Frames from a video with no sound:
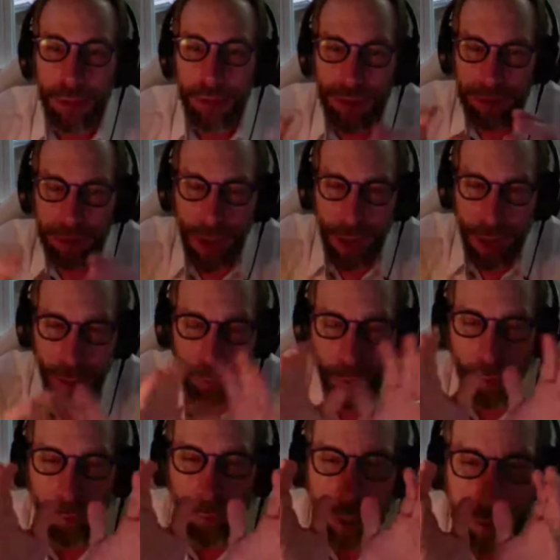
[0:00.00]
This, uh,
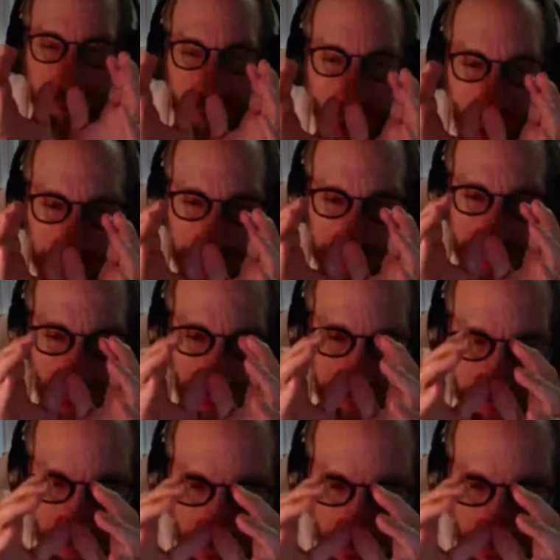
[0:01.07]
what I've done is I've